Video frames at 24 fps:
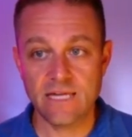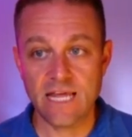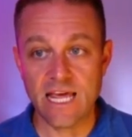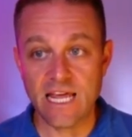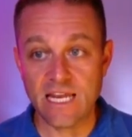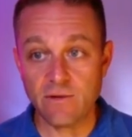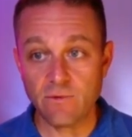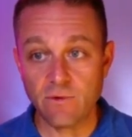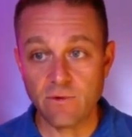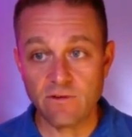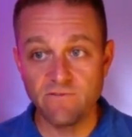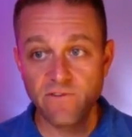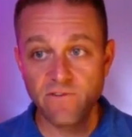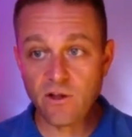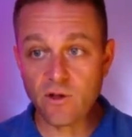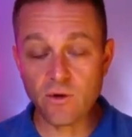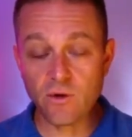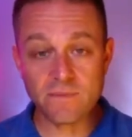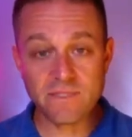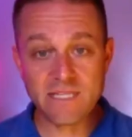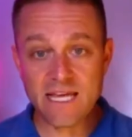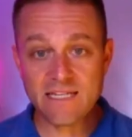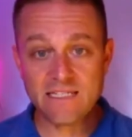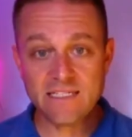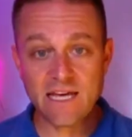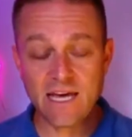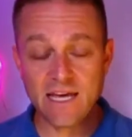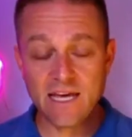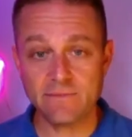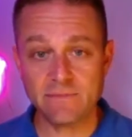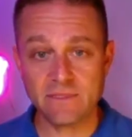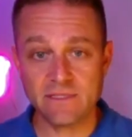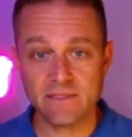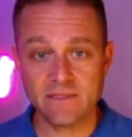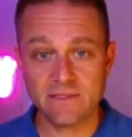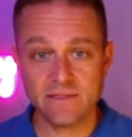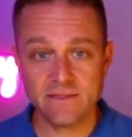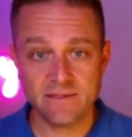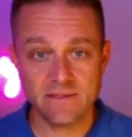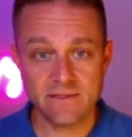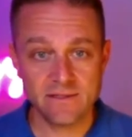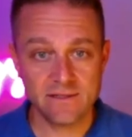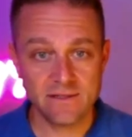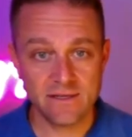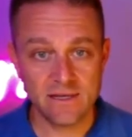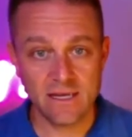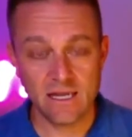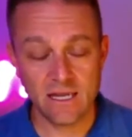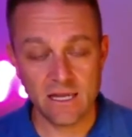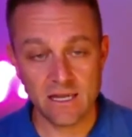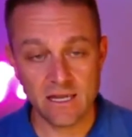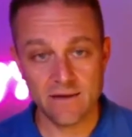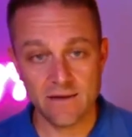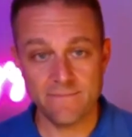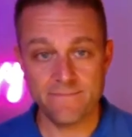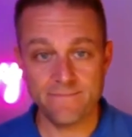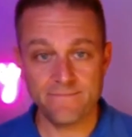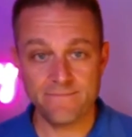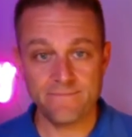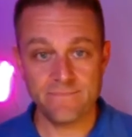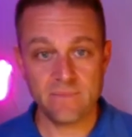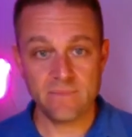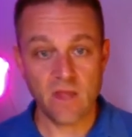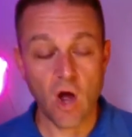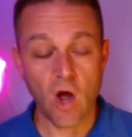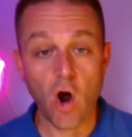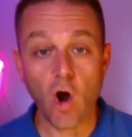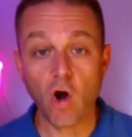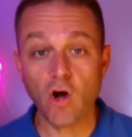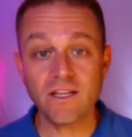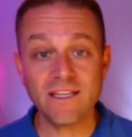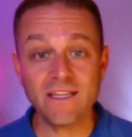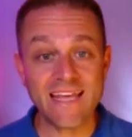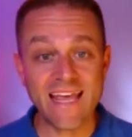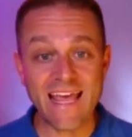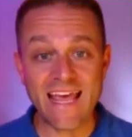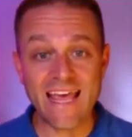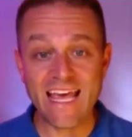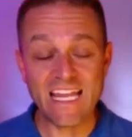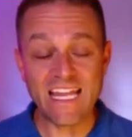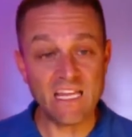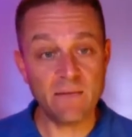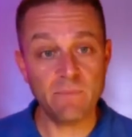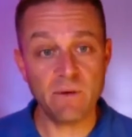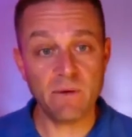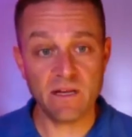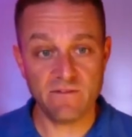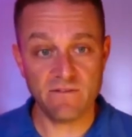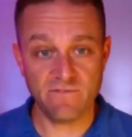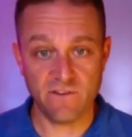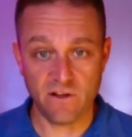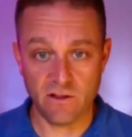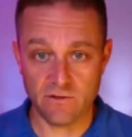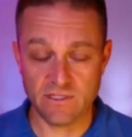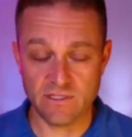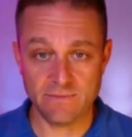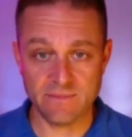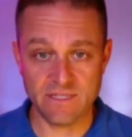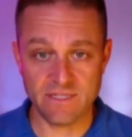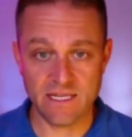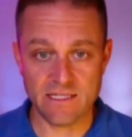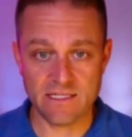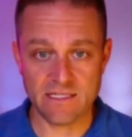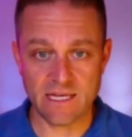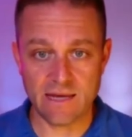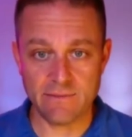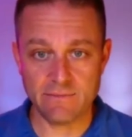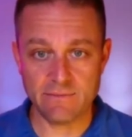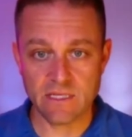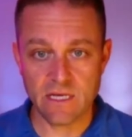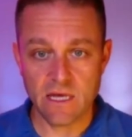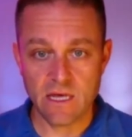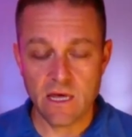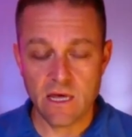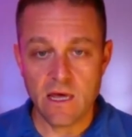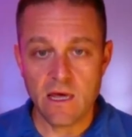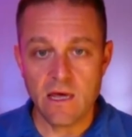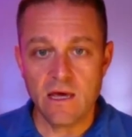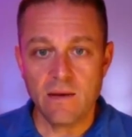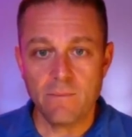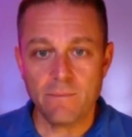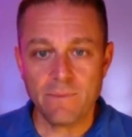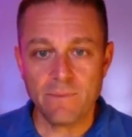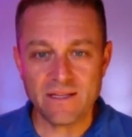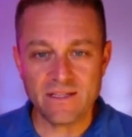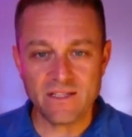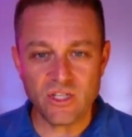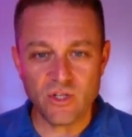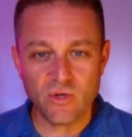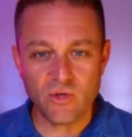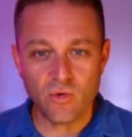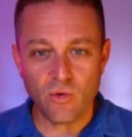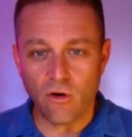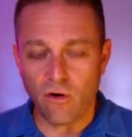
Anyone follow up 10 times? Hardly anybody follows up 10 times. But you